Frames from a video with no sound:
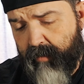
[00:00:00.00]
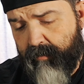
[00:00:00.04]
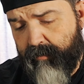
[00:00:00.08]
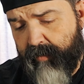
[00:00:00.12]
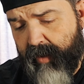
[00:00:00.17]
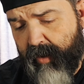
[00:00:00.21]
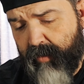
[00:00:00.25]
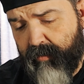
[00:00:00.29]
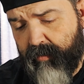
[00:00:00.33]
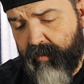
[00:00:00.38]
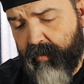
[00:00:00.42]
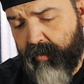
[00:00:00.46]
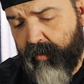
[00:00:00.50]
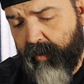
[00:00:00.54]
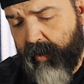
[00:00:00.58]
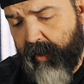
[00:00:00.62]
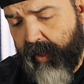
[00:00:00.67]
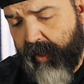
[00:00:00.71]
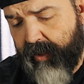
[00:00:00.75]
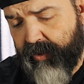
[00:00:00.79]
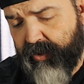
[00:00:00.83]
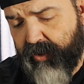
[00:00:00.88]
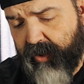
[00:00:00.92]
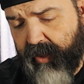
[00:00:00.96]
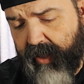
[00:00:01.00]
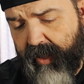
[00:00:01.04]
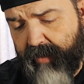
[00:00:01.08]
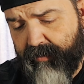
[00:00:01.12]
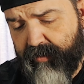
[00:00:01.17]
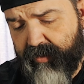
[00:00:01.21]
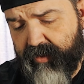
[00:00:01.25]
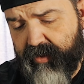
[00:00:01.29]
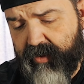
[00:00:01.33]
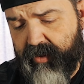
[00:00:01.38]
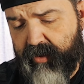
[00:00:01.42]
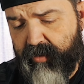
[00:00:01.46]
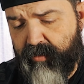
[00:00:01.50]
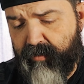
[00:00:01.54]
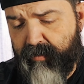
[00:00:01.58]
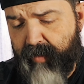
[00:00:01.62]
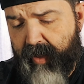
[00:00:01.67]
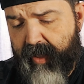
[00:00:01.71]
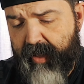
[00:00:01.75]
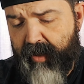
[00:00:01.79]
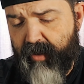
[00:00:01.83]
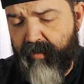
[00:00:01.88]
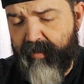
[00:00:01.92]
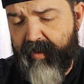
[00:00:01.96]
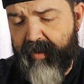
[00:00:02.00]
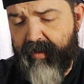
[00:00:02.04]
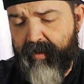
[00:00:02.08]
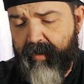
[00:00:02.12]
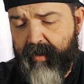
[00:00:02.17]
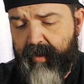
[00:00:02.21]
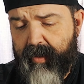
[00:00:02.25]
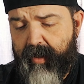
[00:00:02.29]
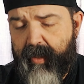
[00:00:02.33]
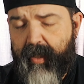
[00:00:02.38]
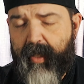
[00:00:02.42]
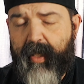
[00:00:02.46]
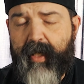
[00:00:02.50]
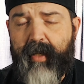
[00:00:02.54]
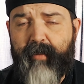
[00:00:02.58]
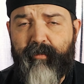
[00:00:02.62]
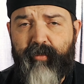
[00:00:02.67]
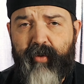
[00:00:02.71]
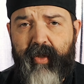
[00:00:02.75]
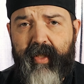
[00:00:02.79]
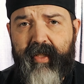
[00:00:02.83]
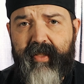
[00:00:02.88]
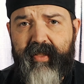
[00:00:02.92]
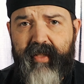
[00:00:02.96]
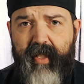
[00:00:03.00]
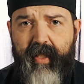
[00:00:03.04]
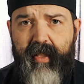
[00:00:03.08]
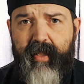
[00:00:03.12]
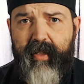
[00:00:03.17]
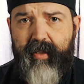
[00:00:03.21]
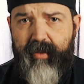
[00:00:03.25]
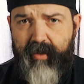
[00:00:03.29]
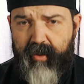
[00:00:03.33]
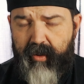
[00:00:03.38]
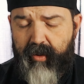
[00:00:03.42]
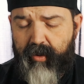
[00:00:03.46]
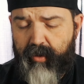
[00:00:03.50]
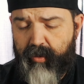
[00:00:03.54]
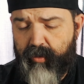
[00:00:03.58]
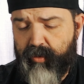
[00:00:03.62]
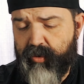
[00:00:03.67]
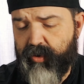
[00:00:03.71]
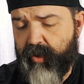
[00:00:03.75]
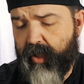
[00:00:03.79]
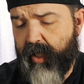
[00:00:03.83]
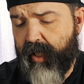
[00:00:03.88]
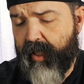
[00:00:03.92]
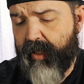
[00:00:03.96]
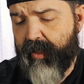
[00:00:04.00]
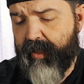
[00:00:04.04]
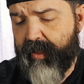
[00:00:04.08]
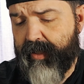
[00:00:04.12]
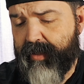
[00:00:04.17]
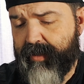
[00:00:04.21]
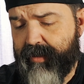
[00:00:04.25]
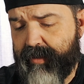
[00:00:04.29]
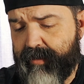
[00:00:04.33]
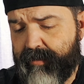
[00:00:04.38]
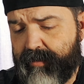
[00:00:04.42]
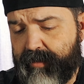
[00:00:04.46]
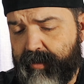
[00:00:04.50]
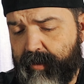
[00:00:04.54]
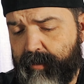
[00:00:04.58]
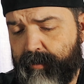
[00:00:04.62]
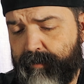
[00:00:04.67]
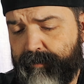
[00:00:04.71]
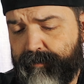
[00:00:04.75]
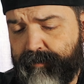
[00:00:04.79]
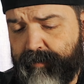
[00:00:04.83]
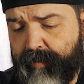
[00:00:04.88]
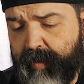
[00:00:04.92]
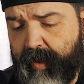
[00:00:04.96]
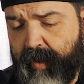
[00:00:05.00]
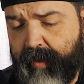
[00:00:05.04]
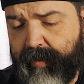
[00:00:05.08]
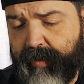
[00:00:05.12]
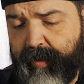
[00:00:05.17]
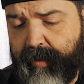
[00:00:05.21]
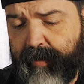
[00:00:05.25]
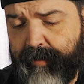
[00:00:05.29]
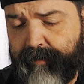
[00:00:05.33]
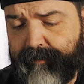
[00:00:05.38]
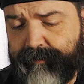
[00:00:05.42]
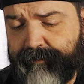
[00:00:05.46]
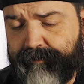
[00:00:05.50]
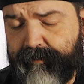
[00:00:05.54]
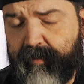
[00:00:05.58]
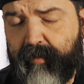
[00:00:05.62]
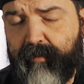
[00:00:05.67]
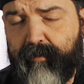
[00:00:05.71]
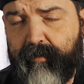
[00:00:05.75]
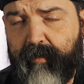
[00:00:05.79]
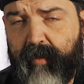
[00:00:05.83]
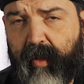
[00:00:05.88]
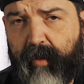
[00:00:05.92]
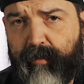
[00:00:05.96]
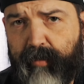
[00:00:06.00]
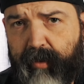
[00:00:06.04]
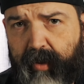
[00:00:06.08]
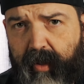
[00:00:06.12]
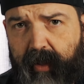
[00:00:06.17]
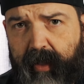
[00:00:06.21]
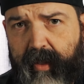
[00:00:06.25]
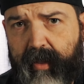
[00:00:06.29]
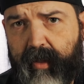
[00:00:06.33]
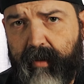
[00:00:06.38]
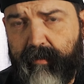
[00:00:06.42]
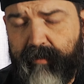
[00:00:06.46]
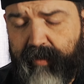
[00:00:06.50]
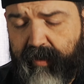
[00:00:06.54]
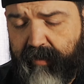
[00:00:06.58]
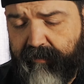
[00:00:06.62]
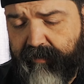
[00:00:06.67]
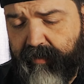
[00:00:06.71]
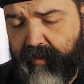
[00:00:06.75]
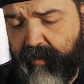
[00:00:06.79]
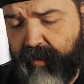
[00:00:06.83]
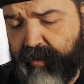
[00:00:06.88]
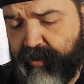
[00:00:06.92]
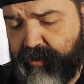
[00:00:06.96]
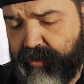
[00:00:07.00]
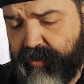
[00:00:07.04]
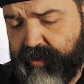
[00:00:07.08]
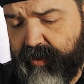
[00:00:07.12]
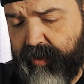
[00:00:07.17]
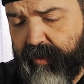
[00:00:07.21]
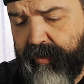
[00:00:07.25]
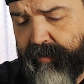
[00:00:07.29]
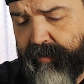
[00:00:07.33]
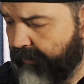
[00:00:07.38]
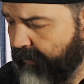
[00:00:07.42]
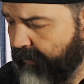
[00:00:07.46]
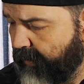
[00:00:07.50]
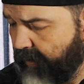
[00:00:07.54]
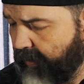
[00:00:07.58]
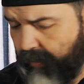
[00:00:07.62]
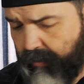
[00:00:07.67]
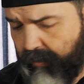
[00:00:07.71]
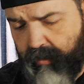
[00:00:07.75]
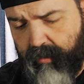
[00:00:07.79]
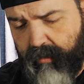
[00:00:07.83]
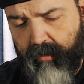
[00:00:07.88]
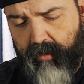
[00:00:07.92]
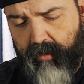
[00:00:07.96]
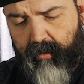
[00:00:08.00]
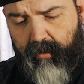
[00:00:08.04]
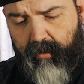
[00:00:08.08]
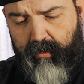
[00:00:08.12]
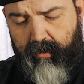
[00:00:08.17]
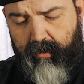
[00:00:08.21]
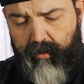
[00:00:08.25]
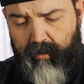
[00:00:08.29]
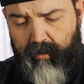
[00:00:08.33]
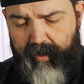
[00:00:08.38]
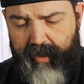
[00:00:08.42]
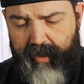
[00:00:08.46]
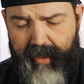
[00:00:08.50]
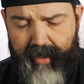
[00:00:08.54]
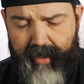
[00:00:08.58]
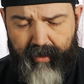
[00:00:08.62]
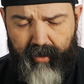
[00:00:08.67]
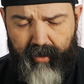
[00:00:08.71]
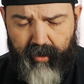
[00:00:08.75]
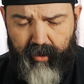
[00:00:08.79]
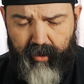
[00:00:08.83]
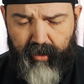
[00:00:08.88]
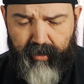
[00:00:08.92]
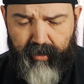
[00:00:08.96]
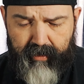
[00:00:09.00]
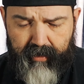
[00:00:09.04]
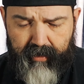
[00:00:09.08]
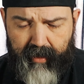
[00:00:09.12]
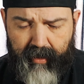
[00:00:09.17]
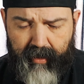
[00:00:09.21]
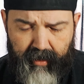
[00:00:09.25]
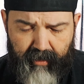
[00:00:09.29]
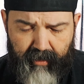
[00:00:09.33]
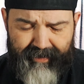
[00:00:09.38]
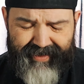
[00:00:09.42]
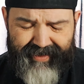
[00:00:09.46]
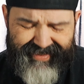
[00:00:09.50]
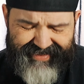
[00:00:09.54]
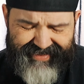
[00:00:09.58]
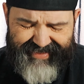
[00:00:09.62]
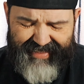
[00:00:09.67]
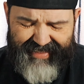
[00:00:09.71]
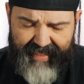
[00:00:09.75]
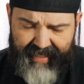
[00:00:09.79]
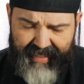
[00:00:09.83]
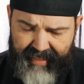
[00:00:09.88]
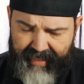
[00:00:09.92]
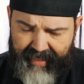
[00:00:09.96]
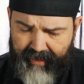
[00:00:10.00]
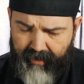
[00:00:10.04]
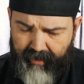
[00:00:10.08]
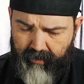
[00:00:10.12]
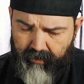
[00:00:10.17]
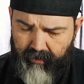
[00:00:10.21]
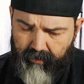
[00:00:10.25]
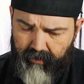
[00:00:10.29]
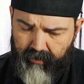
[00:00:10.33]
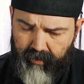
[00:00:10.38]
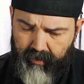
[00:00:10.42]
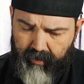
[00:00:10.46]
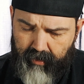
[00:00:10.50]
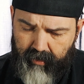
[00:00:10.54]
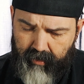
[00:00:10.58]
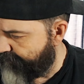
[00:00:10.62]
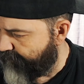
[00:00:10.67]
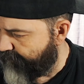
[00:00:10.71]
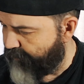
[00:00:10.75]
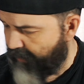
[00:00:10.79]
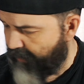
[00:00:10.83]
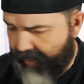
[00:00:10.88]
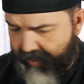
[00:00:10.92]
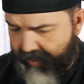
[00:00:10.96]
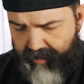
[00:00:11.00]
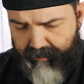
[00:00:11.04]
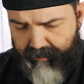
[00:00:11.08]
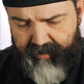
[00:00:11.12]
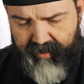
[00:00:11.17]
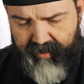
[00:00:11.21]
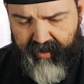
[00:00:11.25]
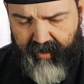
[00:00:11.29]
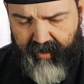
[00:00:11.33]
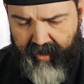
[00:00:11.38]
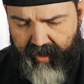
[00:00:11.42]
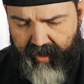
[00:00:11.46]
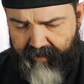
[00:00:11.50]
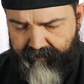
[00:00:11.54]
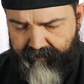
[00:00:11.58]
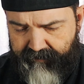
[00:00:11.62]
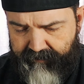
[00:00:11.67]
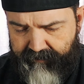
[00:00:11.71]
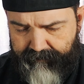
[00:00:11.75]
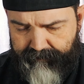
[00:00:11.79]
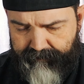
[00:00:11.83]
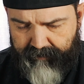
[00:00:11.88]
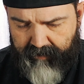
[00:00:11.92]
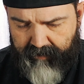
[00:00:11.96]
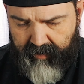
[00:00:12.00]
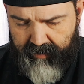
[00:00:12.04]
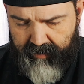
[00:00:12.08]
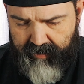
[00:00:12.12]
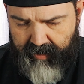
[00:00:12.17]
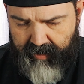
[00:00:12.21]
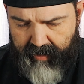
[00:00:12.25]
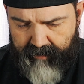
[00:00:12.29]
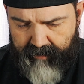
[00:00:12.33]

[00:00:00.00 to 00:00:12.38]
mount action cameras to my helmet and I'm pretty excited to try these. So on there, I'll put a link up there if you're interested. Oh, that hurt a little bit. Ow. Back comes the knife. It's